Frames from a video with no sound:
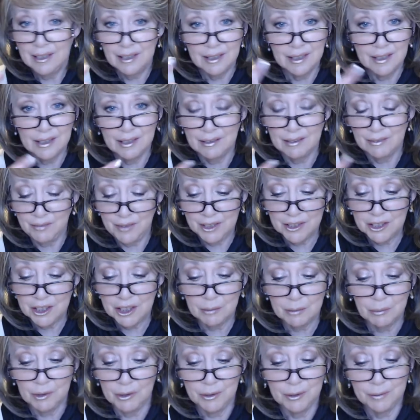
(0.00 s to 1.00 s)
the
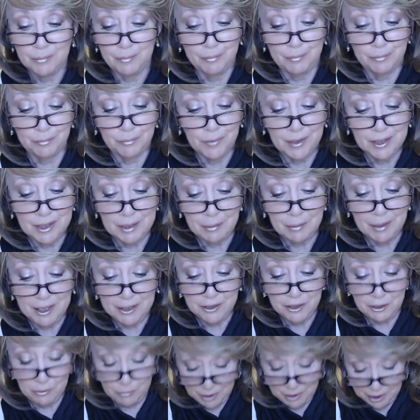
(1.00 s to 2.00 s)
vegetable
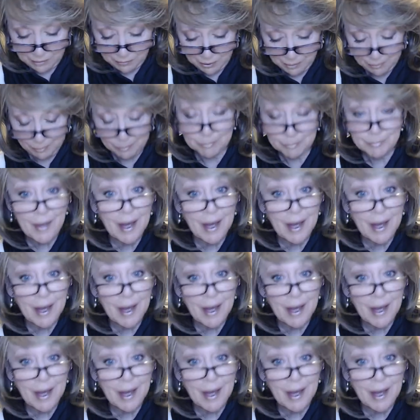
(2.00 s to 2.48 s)
spice or whatever.